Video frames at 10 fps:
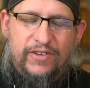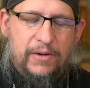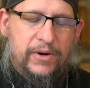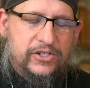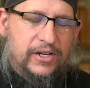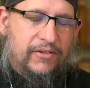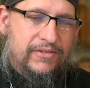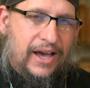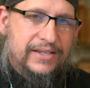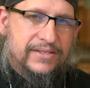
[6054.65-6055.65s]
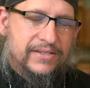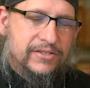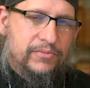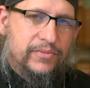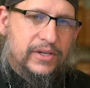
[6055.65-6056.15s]
very much of
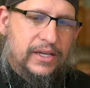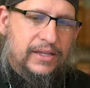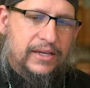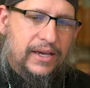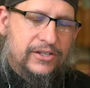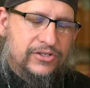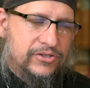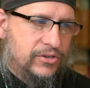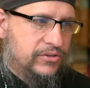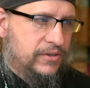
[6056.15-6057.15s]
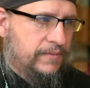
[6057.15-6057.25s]
Gnosticism in the ancient church.